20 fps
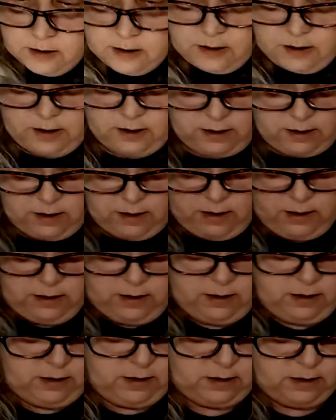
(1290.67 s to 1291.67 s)
And
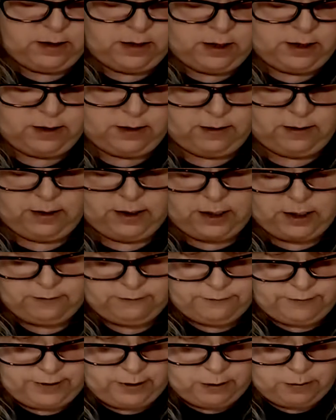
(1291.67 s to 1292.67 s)
kind of
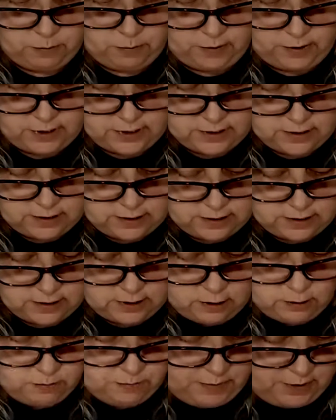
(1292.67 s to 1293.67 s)
finger press this
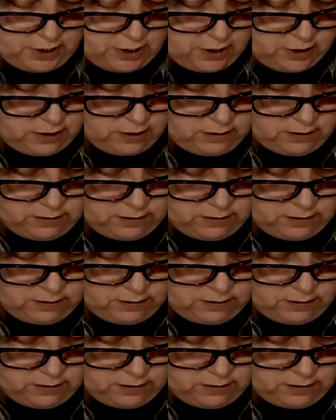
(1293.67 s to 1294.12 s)
open.